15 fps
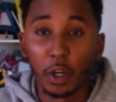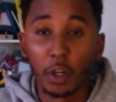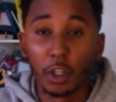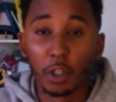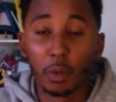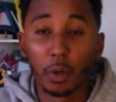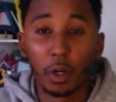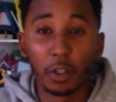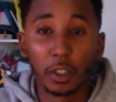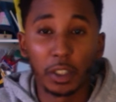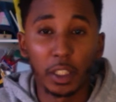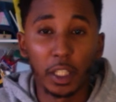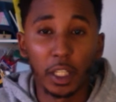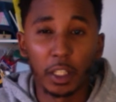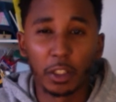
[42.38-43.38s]
you'll
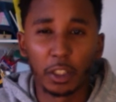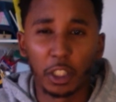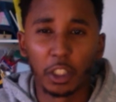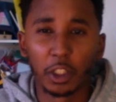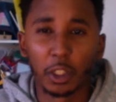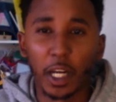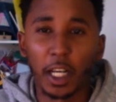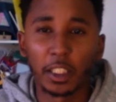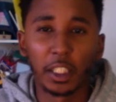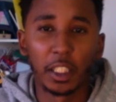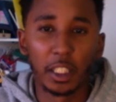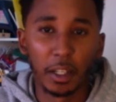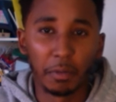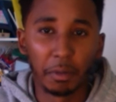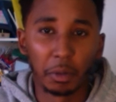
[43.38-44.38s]
understand there's a contrasting
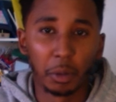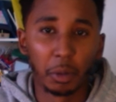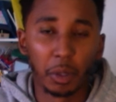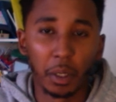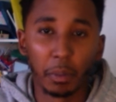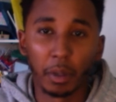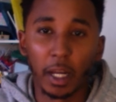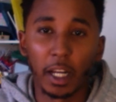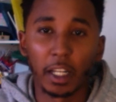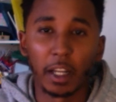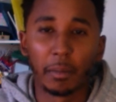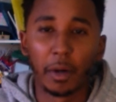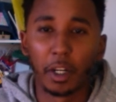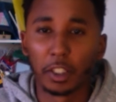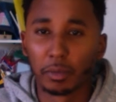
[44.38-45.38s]
difference between Black Lives
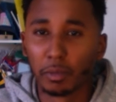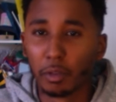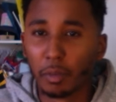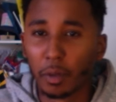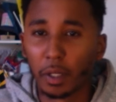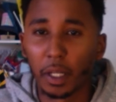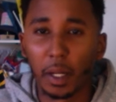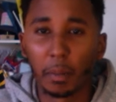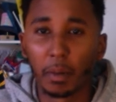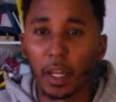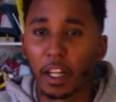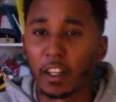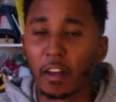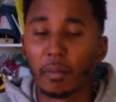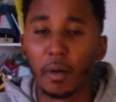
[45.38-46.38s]
Matter movement and
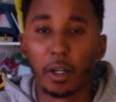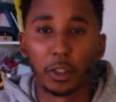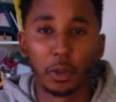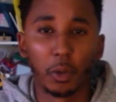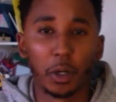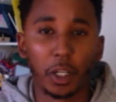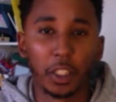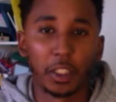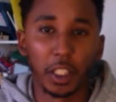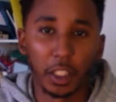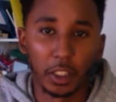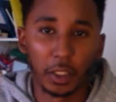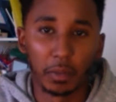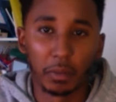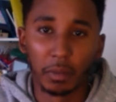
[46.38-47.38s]
Black Lives Matter the
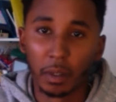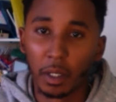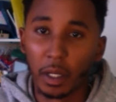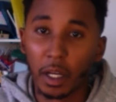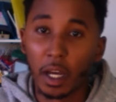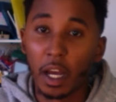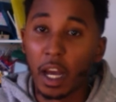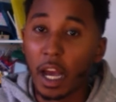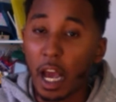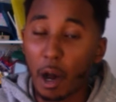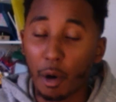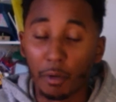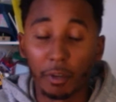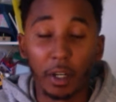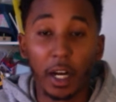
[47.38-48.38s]
organization.
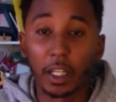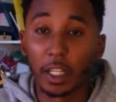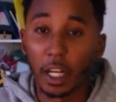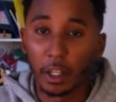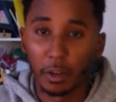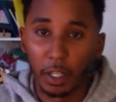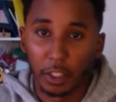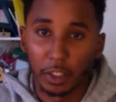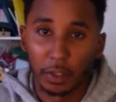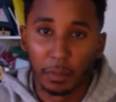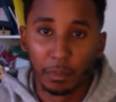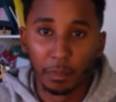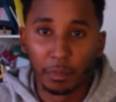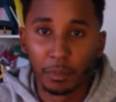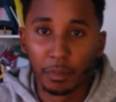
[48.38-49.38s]
However, I digress.
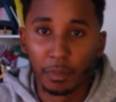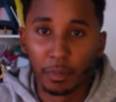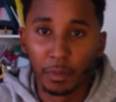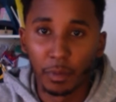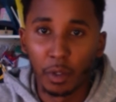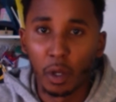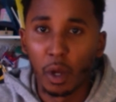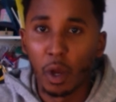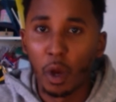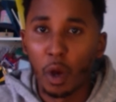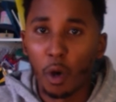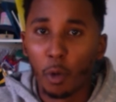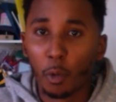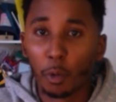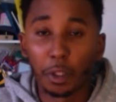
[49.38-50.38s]

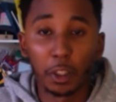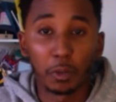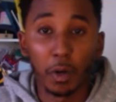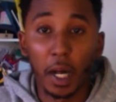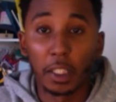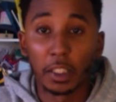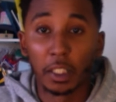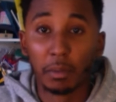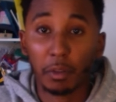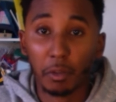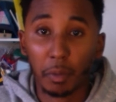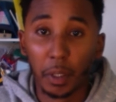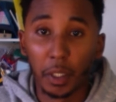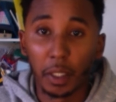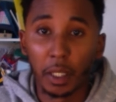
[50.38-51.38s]
With this rise in the
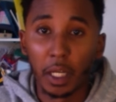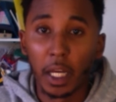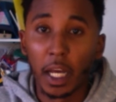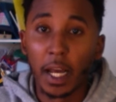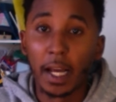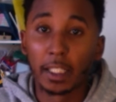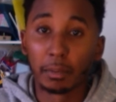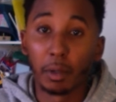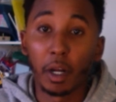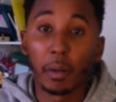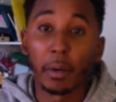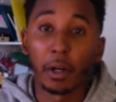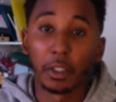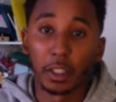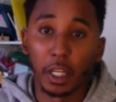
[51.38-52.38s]
movement has brought
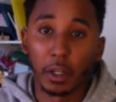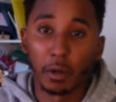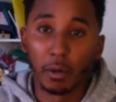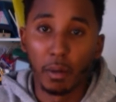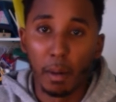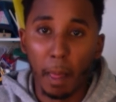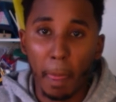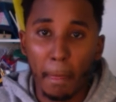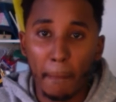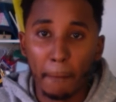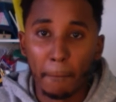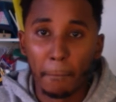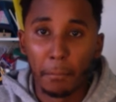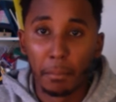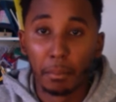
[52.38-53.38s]
about a cycle.
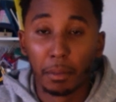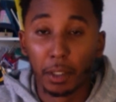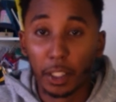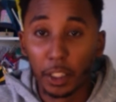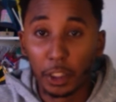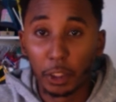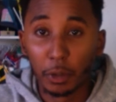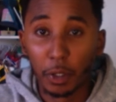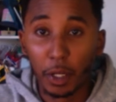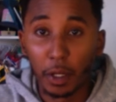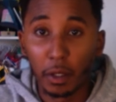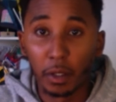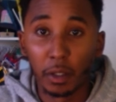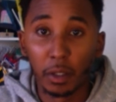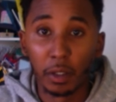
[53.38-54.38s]
Police shooting,